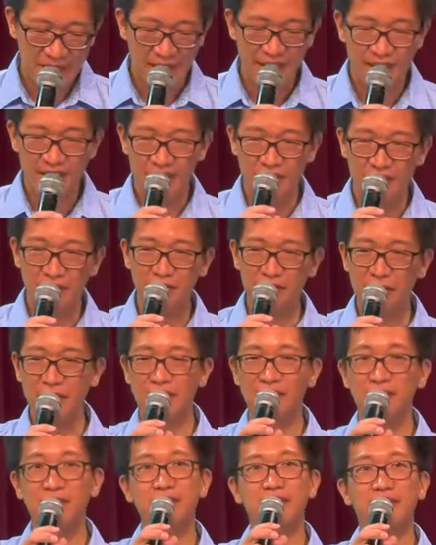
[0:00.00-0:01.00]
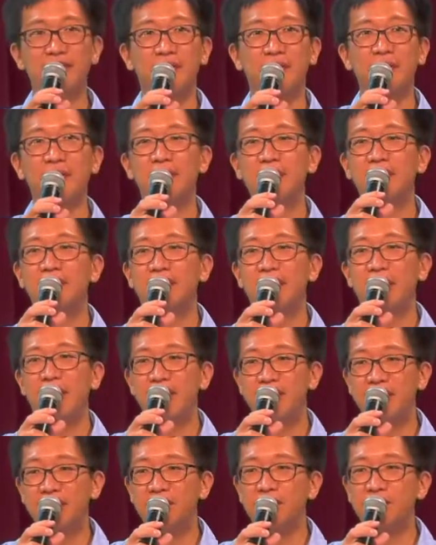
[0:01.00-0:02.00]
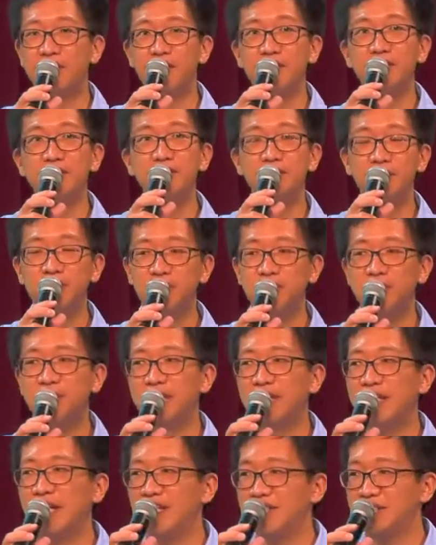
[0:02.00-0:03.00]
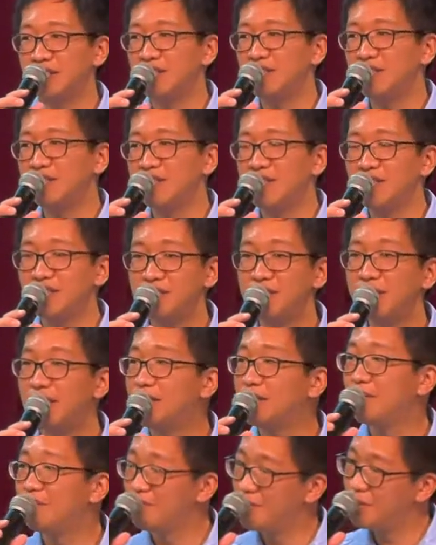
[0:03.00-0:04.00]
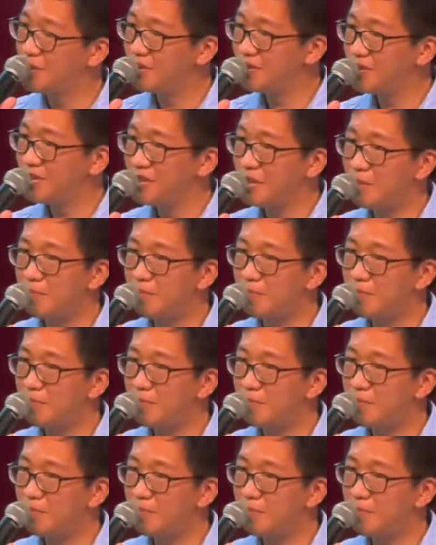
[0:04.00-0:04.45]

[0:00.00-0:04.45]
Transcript: And we, and we also know that as Christians that the most